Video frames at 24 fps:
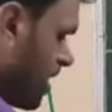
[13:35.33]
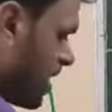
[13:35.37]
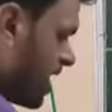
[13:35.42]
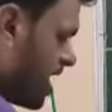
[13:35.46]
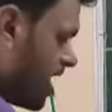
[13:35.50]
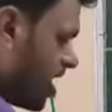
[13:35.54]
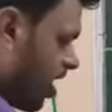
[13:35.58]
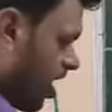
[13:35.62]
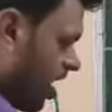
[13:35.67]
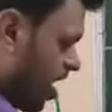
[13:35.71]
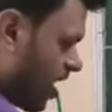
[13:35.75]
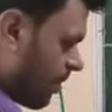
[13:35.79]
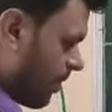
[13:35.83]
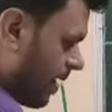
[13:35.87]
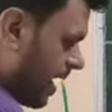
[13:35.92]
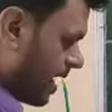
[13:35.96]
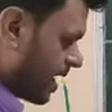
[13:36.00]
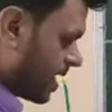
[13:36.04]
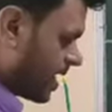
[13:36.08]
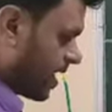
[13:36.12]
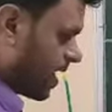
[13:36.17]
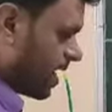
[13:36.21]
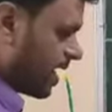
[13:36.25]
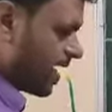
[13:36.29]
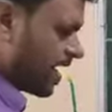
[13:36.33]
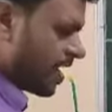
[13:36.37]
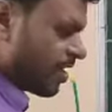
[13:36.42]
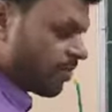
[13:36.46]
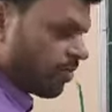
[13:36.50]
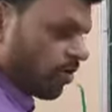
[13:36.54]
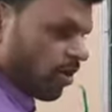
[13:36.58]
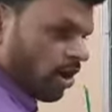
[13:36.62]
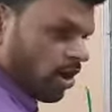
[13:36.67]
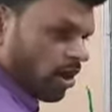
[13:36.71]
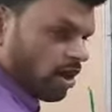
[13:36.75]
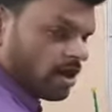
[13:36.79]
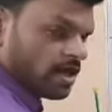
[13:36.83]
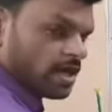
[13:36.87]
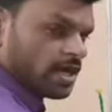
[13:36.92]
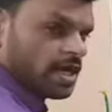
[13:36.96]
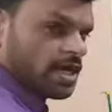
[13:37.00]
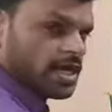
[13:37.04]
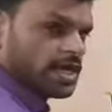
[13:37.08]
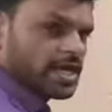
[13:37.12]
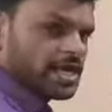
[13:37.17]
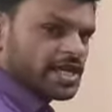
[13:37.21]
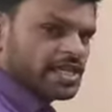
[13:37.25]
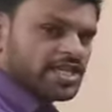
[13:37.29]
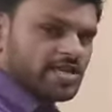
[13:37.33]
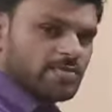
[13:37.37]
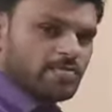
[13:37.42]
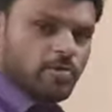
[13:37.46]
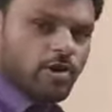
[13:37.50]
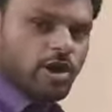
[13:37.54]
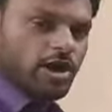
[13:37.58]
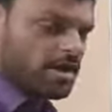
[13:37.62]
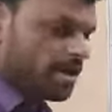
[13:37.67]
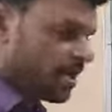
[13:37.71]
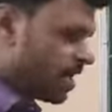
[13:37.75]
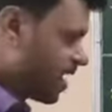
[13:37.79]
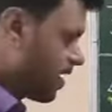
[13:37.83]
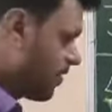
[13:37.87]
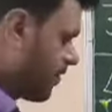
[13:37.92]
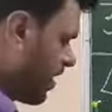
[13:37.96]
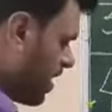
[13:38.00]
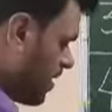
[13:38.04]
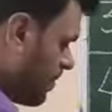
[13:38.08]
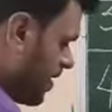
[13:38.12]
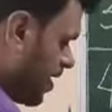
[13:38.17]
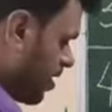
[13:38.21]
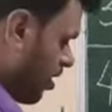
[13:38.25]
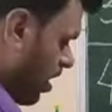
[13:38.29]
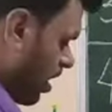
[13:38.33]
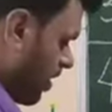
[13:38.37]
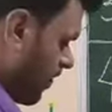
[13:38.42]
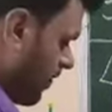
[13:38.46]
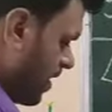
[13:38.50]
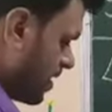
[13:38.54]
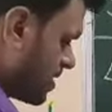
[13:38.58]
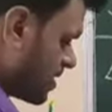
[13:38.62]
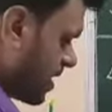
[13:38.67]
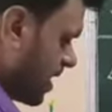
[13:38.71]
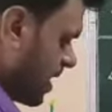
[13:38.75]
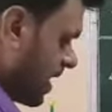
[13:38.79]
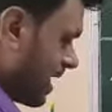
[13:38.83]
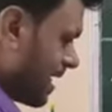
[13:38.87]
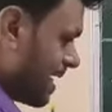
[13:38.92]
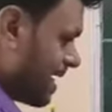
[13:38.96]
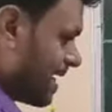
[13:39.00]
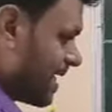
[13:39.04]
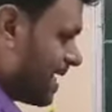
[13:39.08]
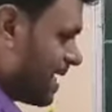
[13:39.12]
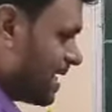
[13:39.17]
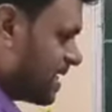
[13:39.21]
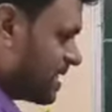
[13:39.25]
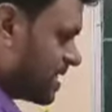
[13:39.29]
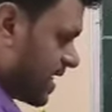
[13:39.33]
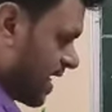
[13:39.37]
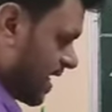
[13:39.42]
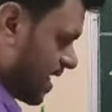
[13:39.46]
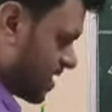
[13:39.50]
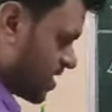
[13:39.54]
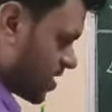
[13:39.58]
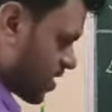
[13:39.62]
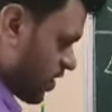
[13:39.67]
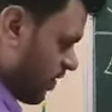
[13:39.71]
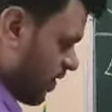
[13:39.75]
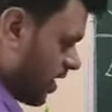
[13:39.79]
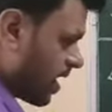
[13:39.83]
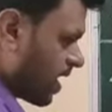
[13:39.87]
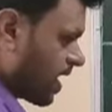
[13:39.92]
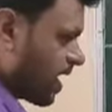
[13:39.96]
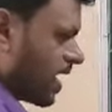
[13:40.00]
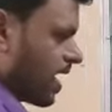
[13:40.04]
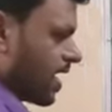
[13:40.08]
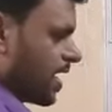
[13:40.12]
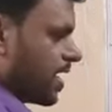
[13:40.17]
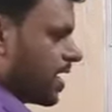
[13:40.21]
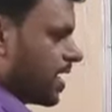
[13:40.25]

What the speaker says: d orbital involved in the bonding will be always dz square.